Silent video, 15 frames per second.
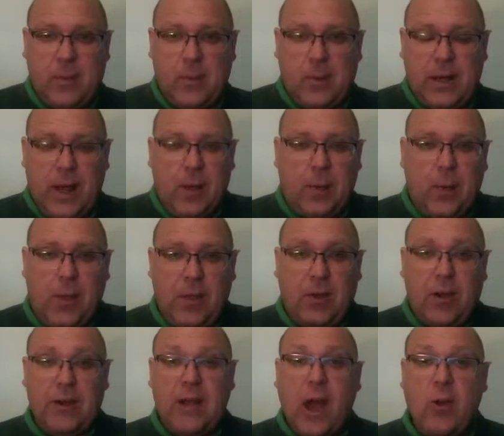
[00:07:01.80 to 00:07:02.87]
We know that there
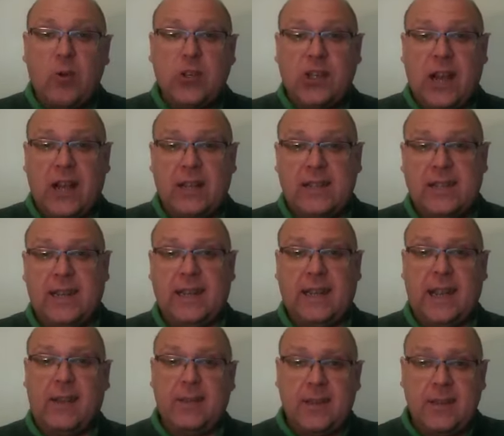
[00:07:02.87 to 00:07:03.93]
are no chance
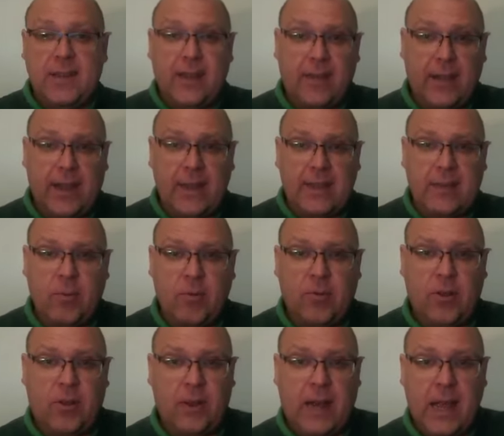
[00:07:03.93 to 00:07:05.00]
encounters in the kingdom of
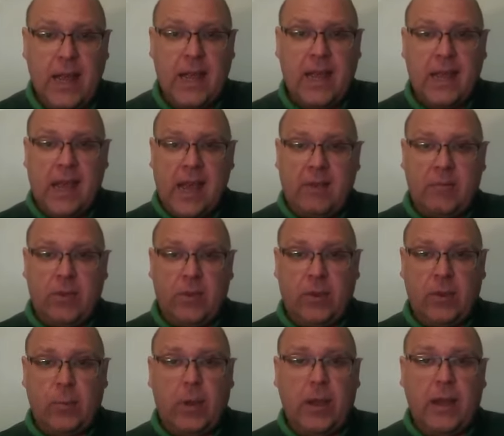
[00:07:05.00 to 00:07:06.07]
God.
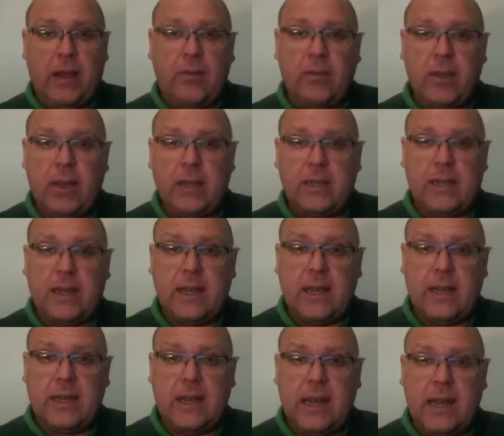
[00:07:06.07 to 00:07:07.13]
Everything we have is
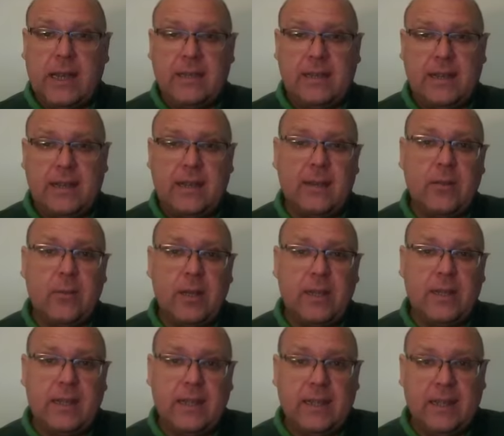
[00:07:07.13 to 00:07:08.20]
an
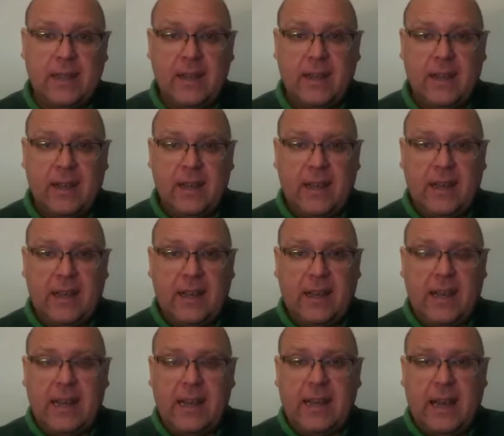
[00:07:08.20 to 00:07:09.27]
anointed
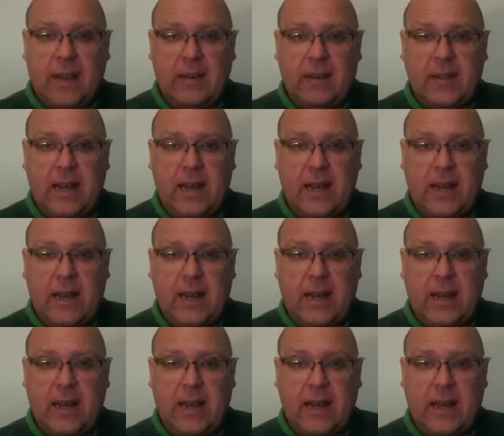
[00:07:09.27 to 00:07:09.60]
encounter.